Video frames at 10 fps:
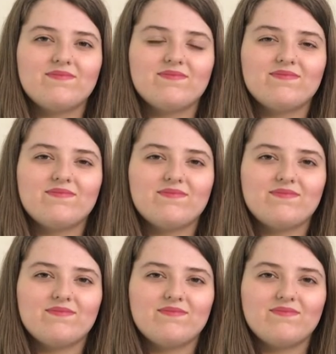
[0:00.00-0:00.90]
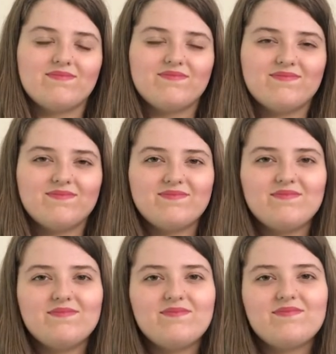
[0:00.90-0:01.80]

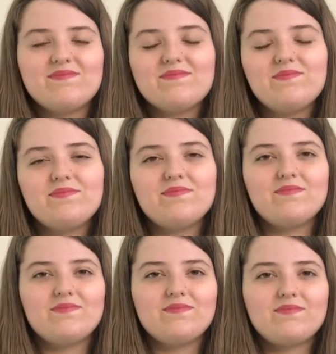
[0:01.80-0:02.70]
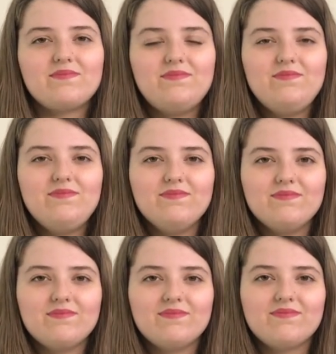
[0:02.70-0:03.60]

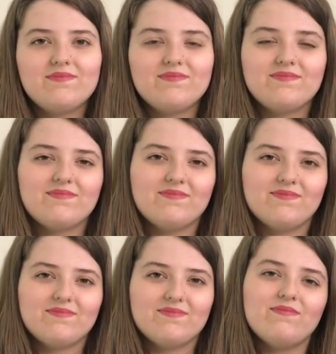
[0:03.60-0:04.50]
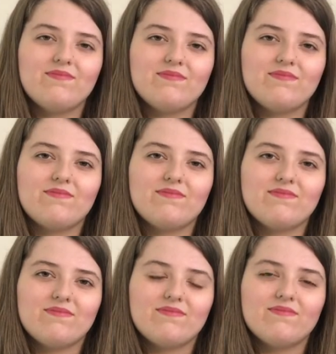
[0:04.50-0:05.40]

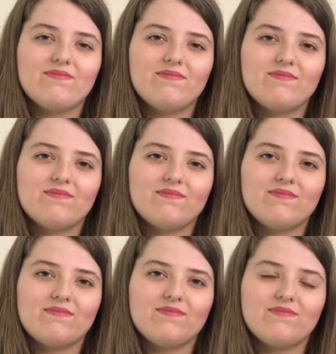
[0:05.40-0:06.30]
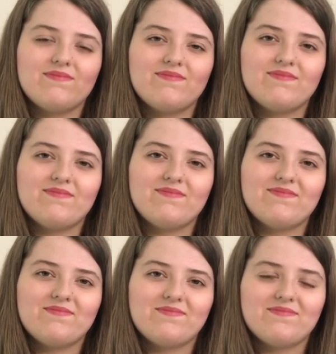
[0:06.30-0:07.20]

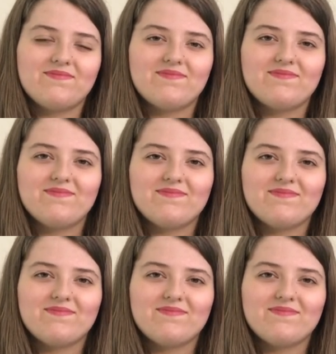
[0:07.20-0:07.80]
(not speaking)